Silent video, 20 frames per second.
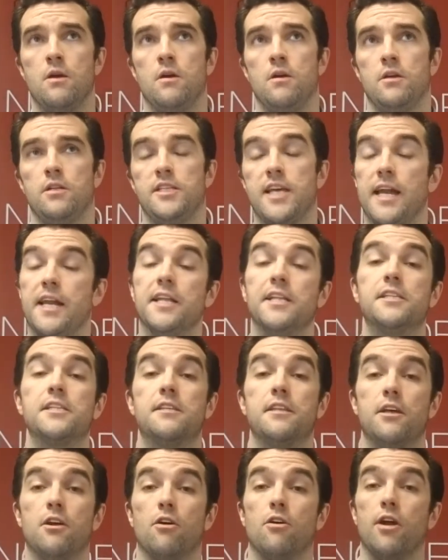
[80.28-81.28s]
tenants
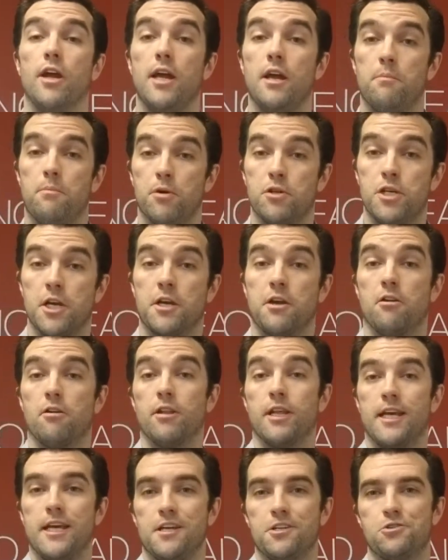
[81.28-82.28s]
that are
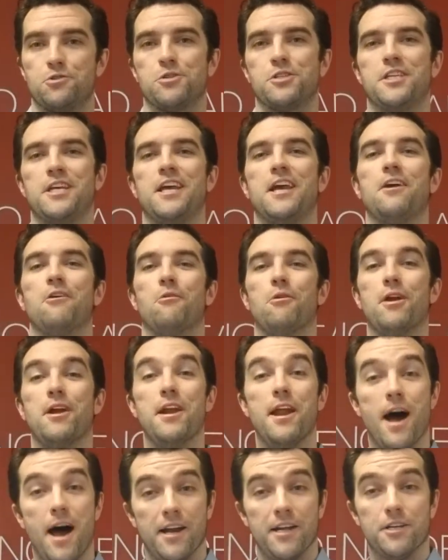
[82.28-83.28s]
particularly interesting or
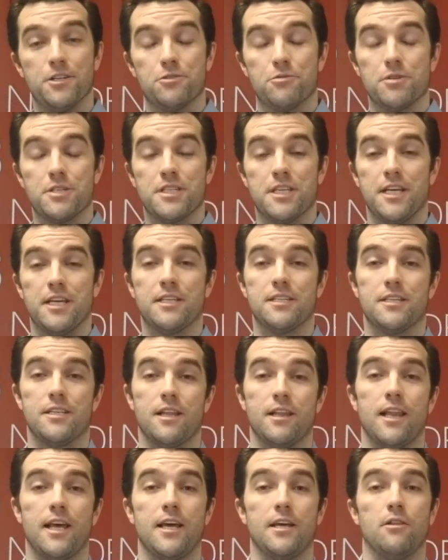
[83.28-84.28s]
not interesting to the
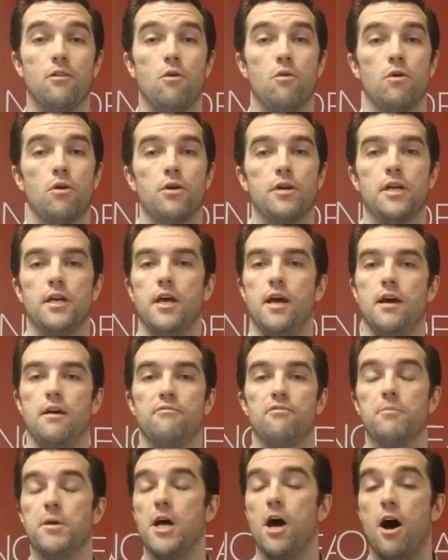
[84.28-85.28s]
landlord.
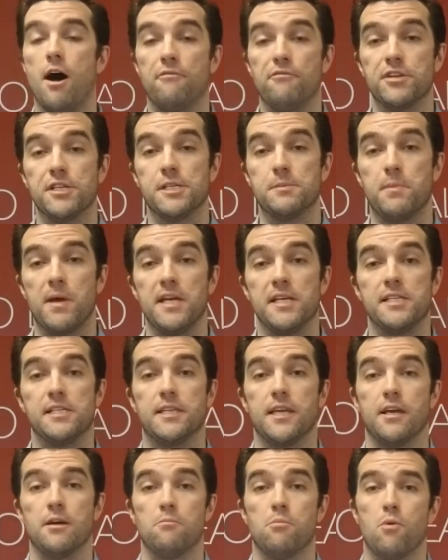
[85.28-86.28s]
From an office space
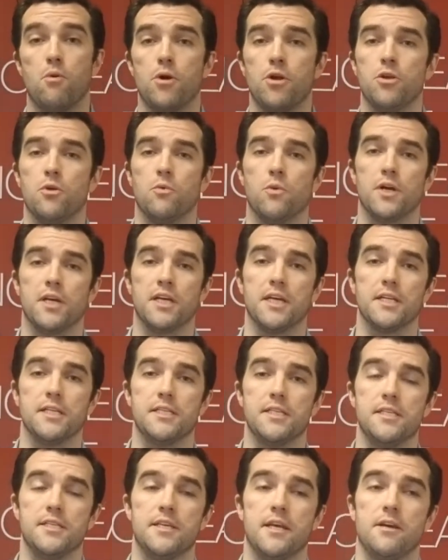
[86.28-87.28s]
standpoint, you want to get
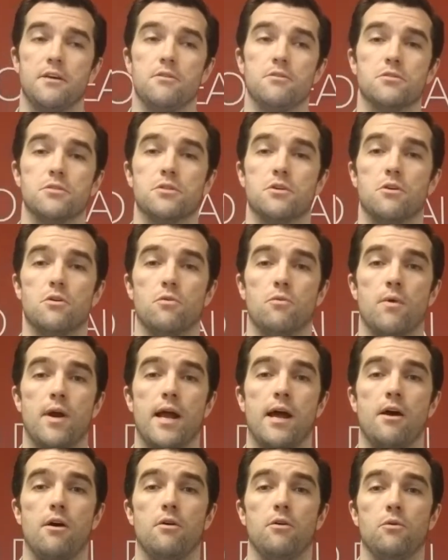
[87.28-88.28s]
details
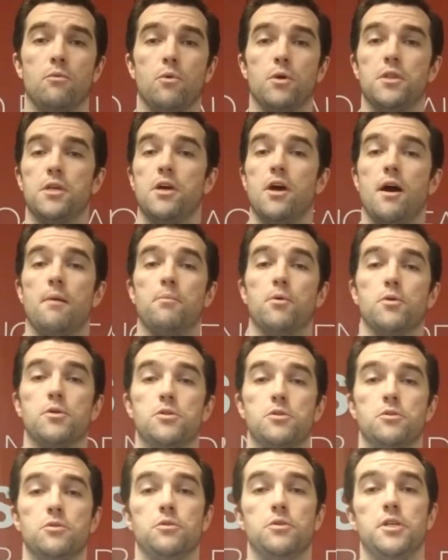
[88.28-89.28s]
around what the
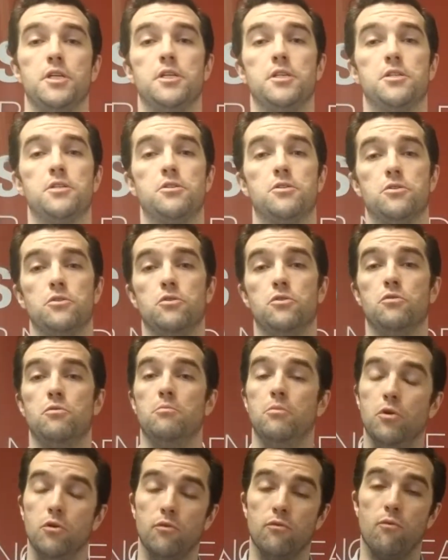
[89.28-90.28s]
opportunities to
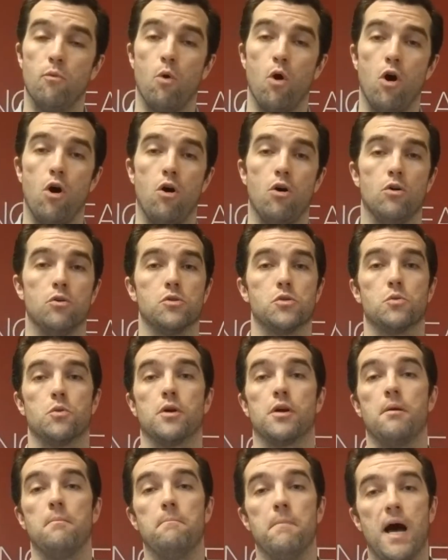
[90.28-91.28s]
move walls or
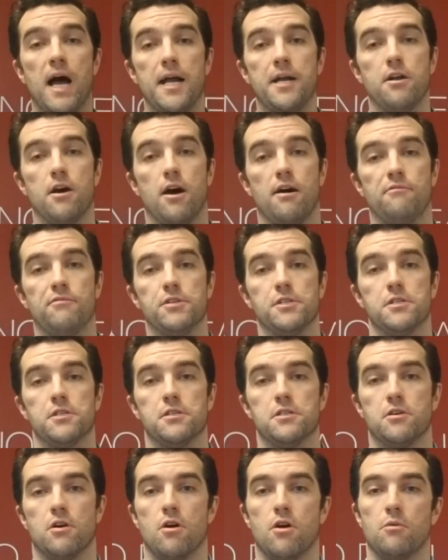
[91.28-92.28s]
combined
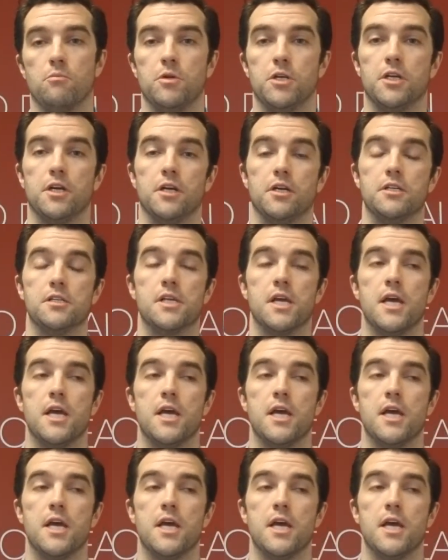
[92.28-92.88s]
offices are, because